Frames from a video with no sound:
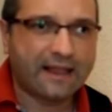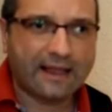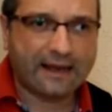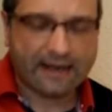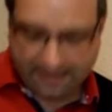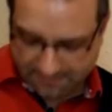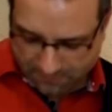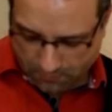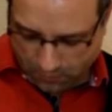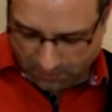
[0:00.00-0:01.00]
I like it
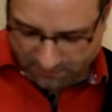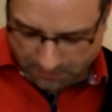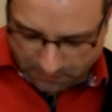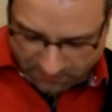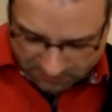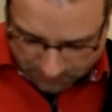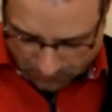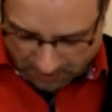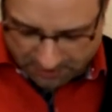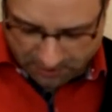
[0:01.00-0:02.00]
even more if I reverse the
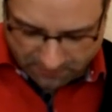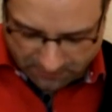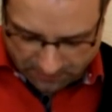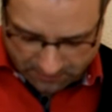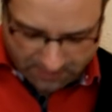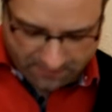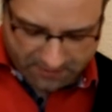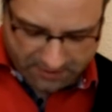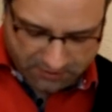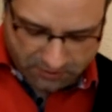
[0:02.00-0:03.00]
polarity of
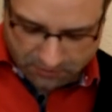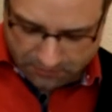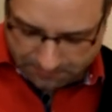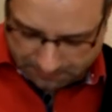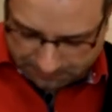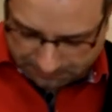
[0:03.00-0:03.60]
these 2.